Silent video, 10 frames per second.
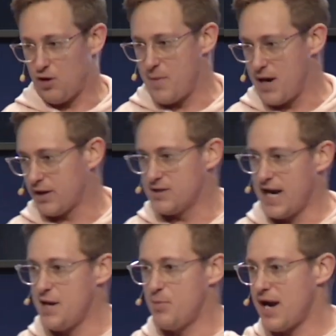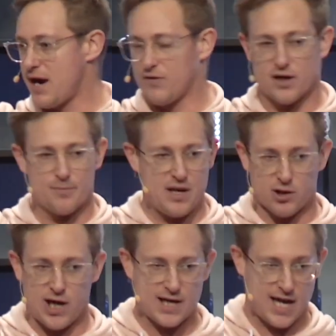Americans. Anybody ever been to the
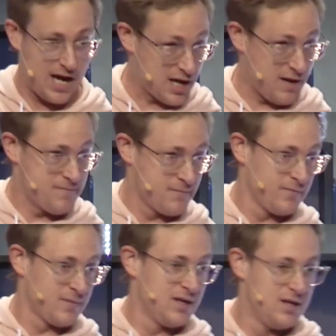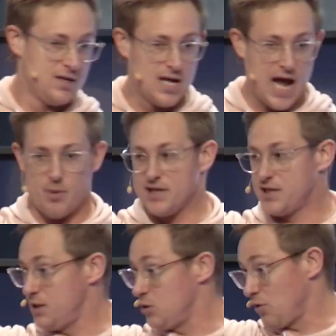Grand Canyon? Anybody
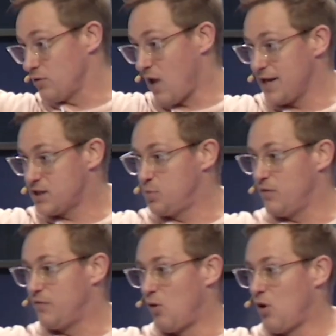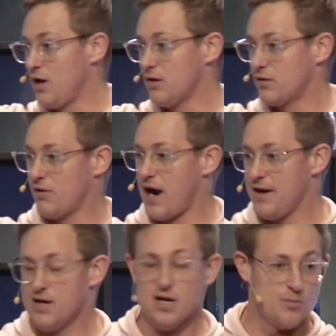see the Northern Lights before?
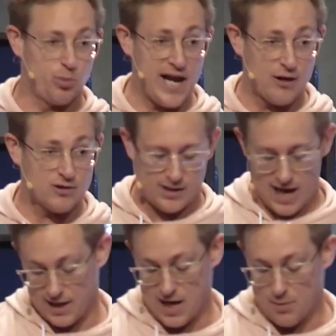Right? Pretty outstanding.